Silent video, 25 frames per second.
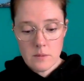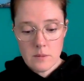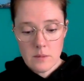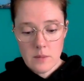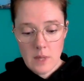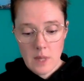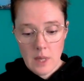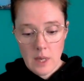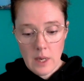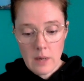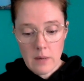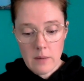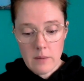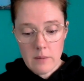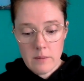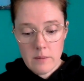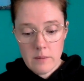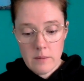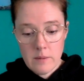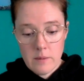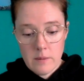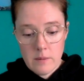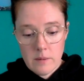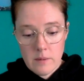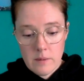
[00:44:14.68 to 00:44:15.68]
Yeah.
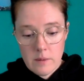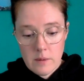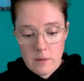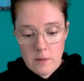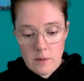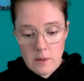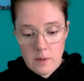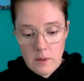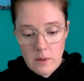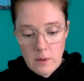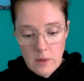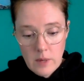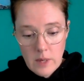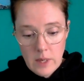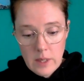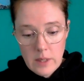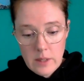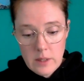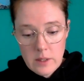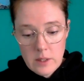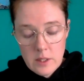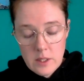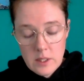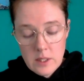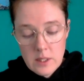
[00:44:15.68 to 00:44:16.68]
Okay.
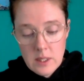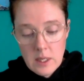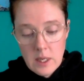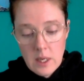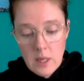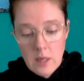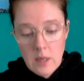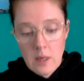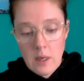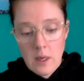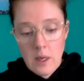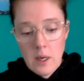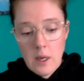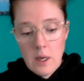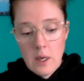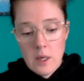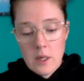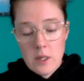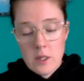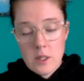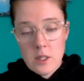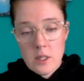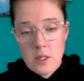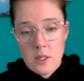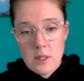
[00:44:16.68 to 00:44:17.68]
She's saying
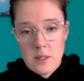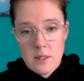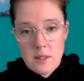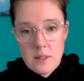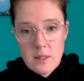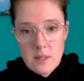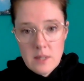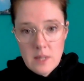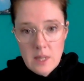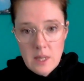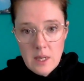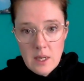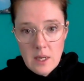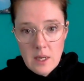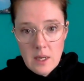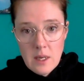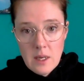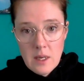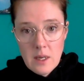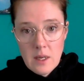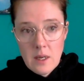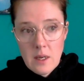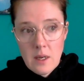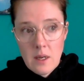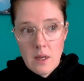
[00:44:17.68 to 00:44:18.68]
she's
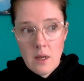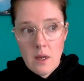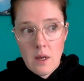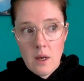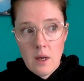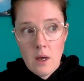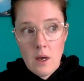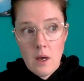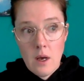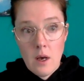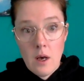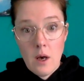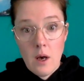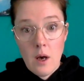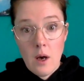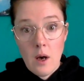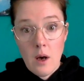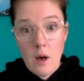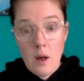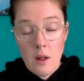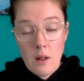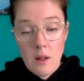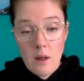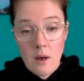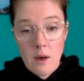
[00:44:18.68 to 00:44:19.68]
seen
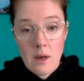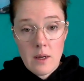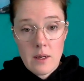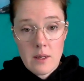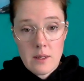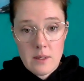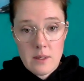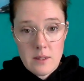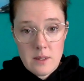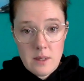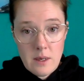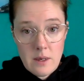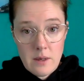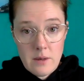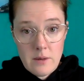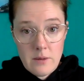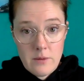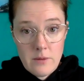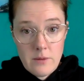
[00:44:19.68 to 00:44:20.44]
a lot of stuff.